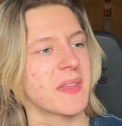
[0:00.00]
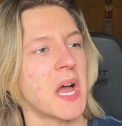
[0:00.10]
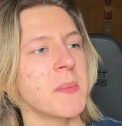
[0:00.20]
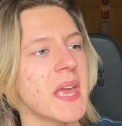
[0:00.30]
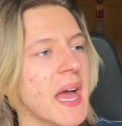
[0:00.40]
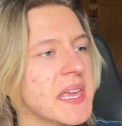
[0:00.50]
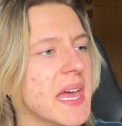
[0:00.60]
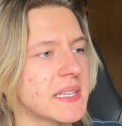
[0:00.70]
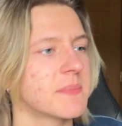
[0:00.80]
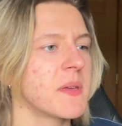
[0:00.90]
I mean,
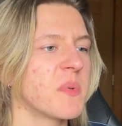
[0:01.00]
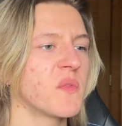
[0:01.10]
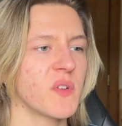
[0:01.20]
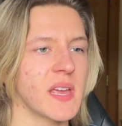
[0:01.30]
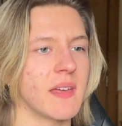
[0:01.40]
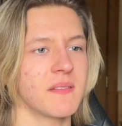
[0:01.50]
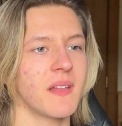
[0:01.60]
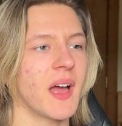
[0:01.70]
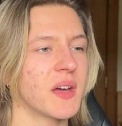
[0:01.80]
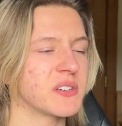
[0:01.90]
yes, people forget.
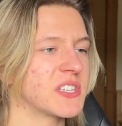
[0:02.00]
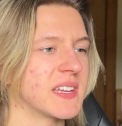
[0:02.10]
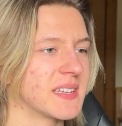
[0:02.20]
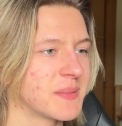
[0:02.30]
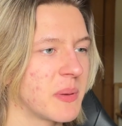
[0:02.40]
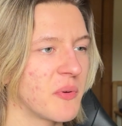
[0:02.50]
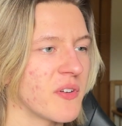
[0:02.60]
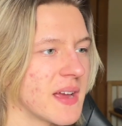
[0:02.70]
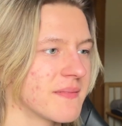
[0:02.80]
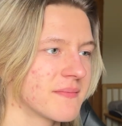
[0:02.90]
I understand. People
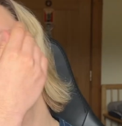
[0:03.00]
forget.